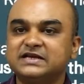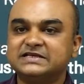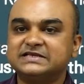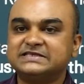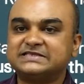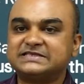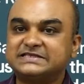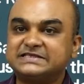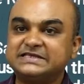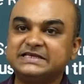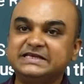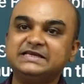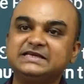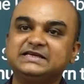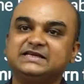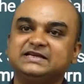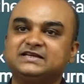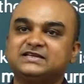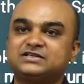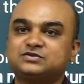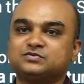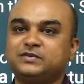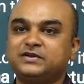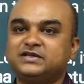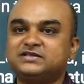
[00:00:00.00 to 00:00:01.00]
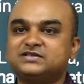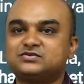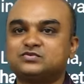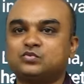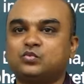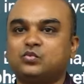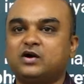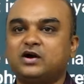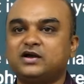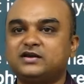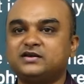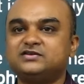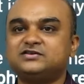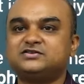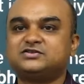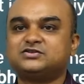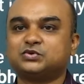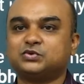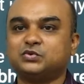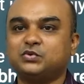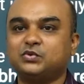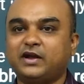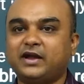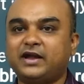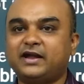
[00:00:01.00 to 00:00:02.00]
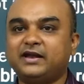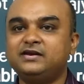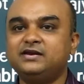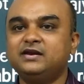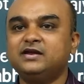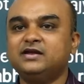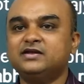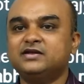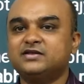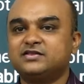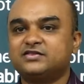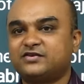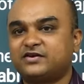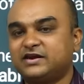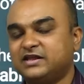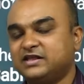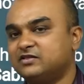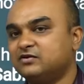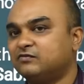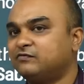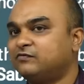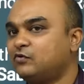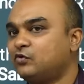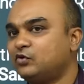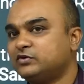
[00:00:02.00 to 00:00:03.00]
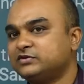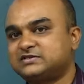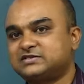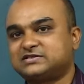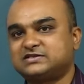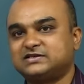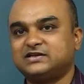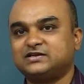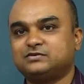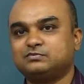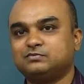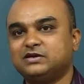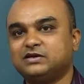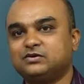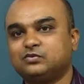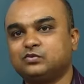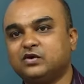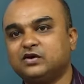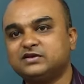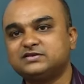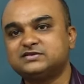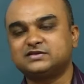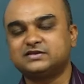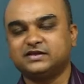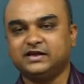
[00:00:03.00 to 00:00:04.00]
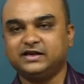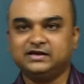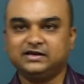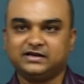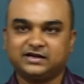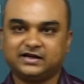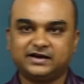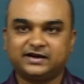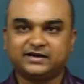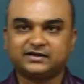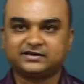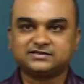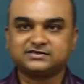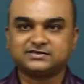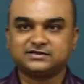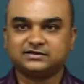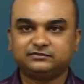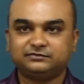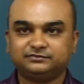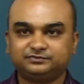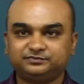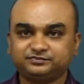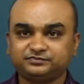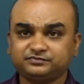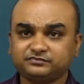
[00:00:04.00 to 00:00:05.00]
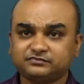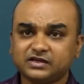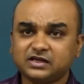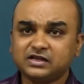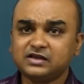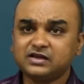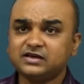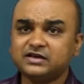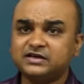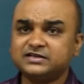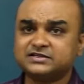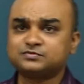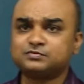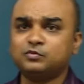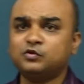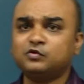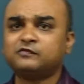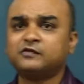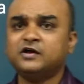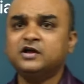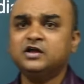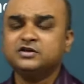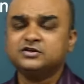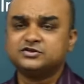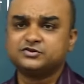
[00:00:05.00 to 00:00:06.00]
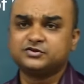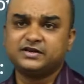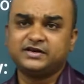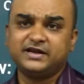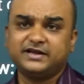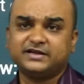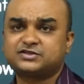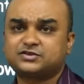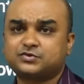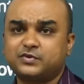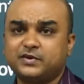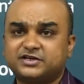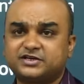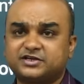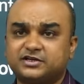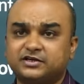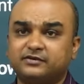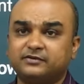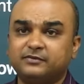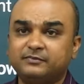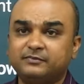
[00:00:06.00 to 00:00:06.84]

C. It means one, two and three. The fourth statement was incorrect. Let's move to the next question.